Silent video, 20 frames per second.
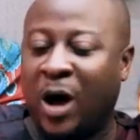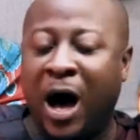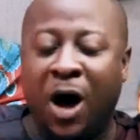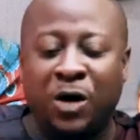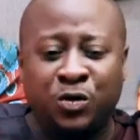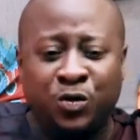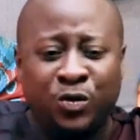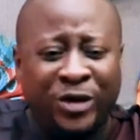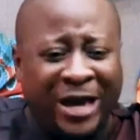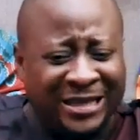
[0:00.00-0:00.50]
So how
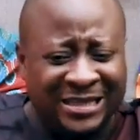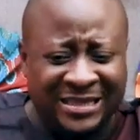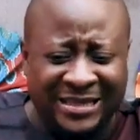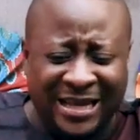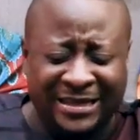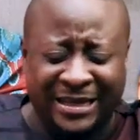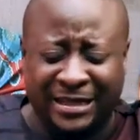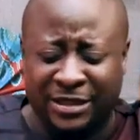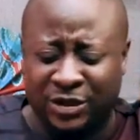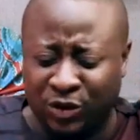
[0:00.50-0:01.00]
do you get
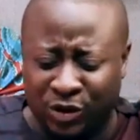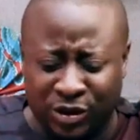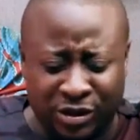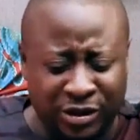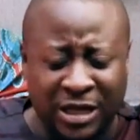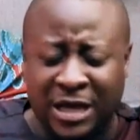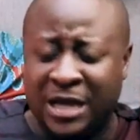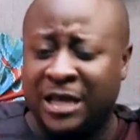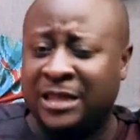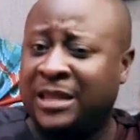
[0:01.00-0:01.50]
started?
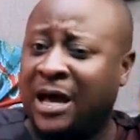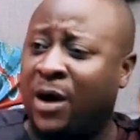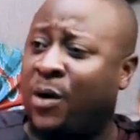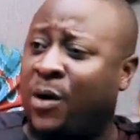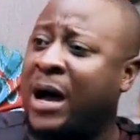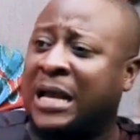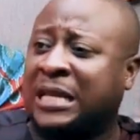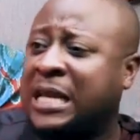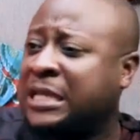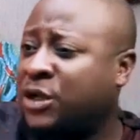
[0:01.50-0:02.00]
Just
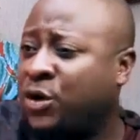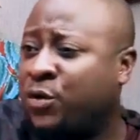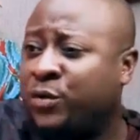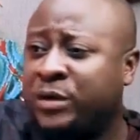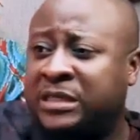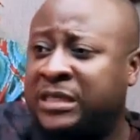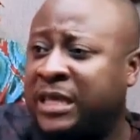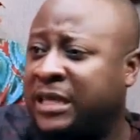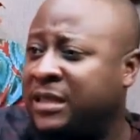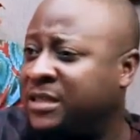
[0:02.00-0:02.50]
now, as I
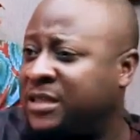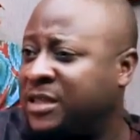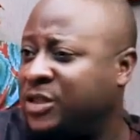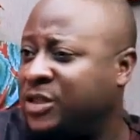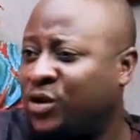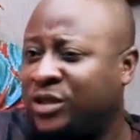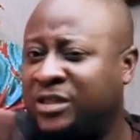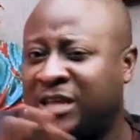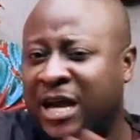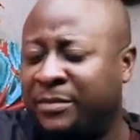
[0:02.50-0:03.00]
always say, this is
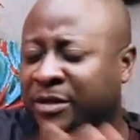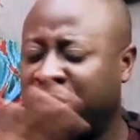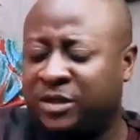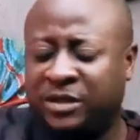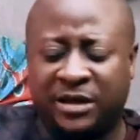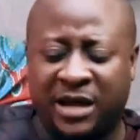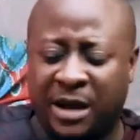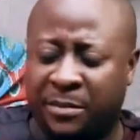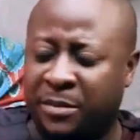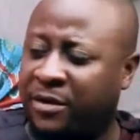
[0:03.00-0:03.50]
your time. This is
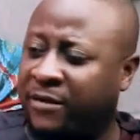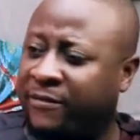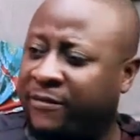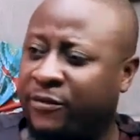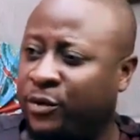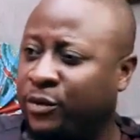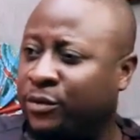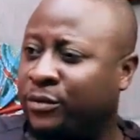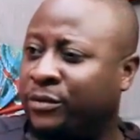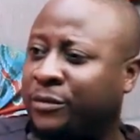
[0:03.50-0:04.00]
the camera
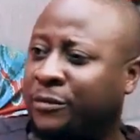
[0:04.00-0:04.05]
for you.